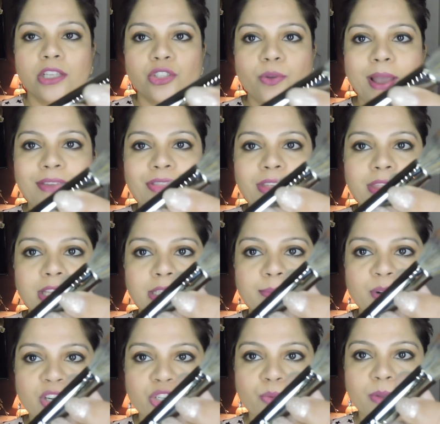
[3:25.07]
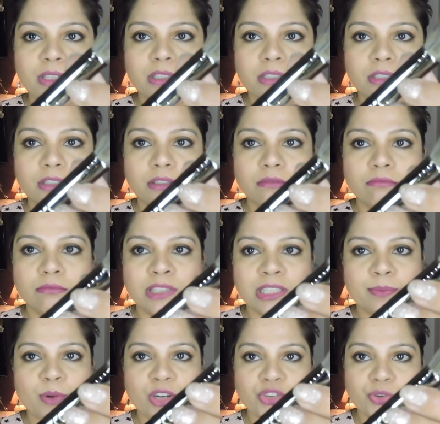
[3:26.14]
So I think this brush will
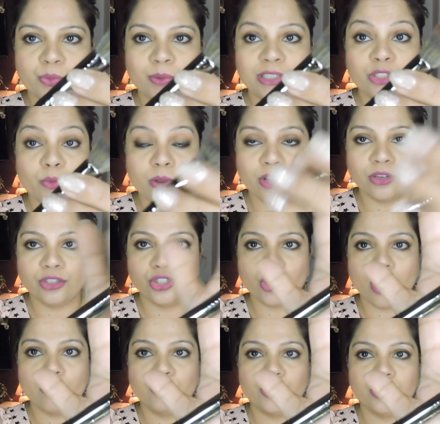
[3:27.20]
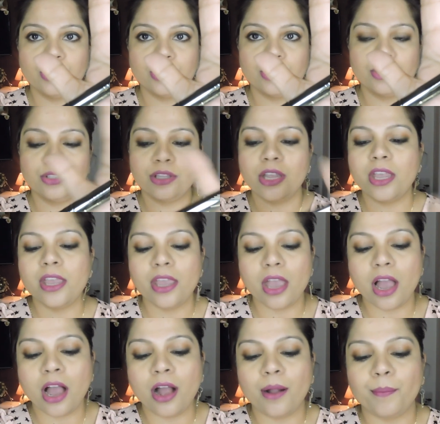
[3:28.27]
do a good job. So this is the
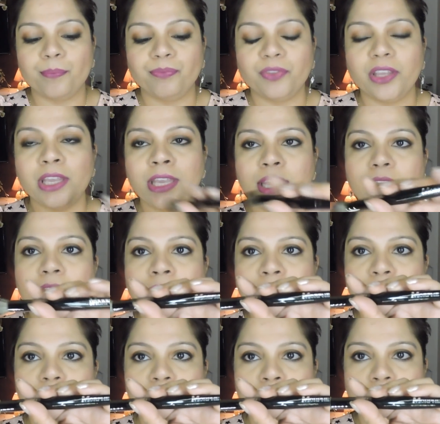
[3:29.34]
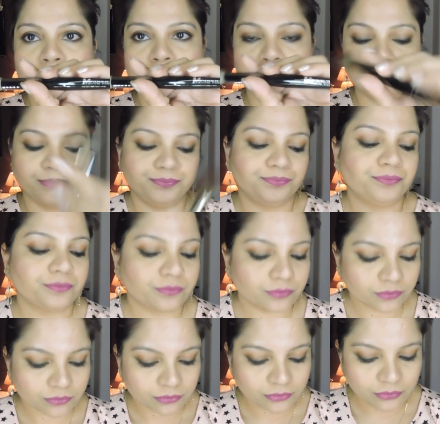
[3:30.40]
E8 again.
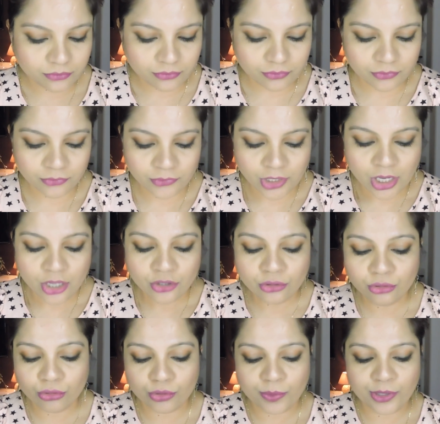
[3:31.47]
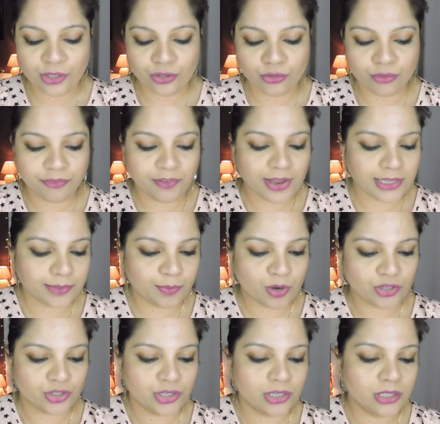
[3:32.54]
So those were the 2 face
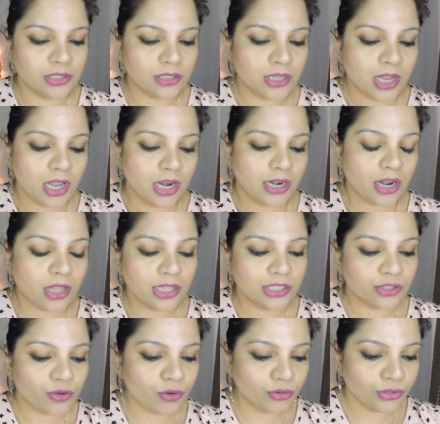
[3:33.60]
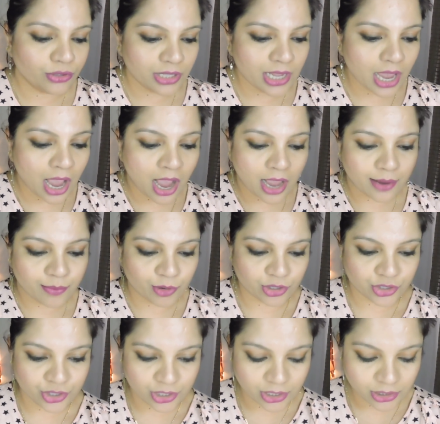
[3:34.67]
brushes. Now let's go to the eye
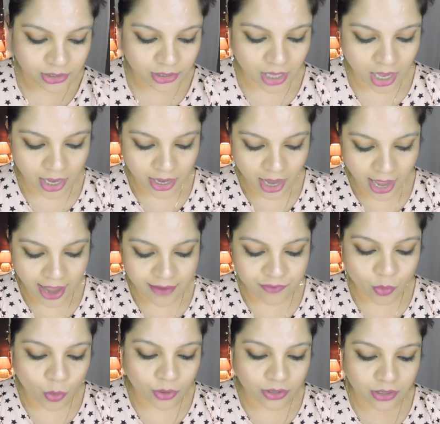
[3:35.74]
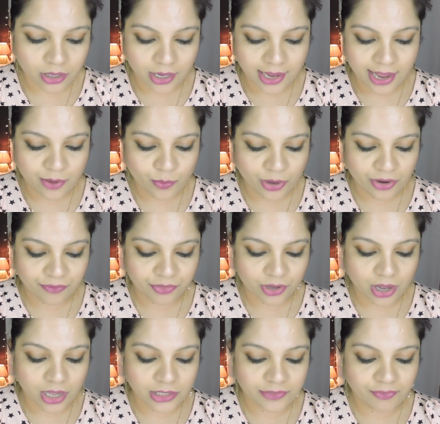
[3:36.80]
brushes. I have ordered again one of the
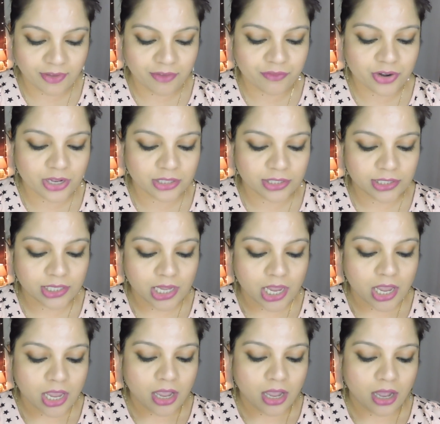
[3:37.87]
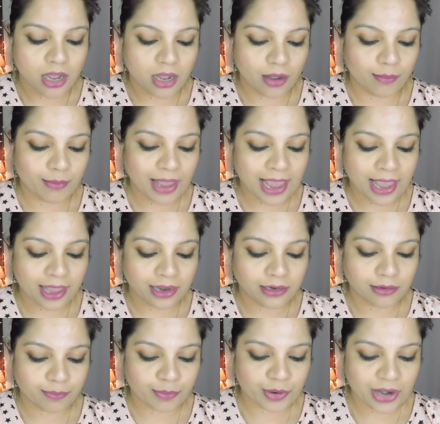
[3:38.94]
cult favorites,
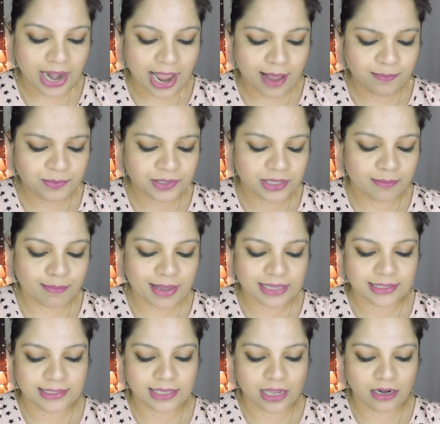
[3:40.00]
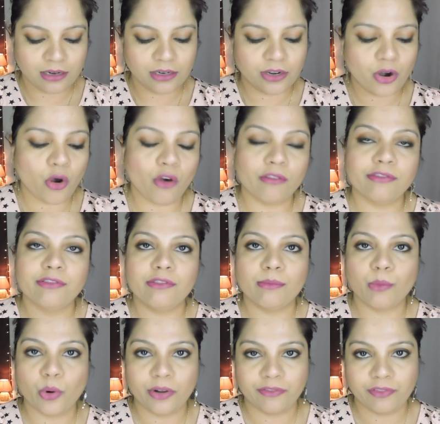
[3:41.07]
and perhaps the bestseller of
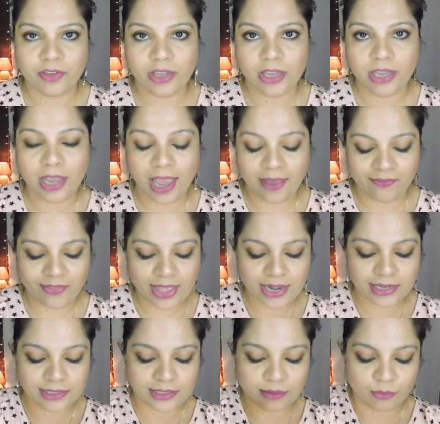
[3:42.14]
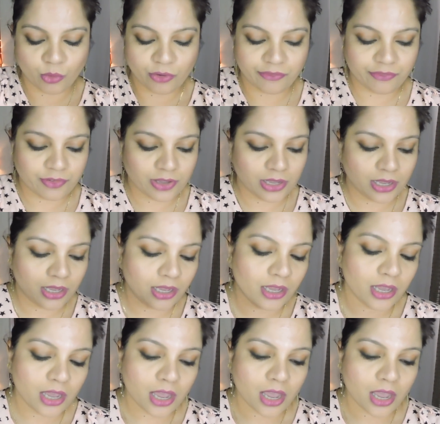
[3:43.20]
Morphe, and that is the Morphe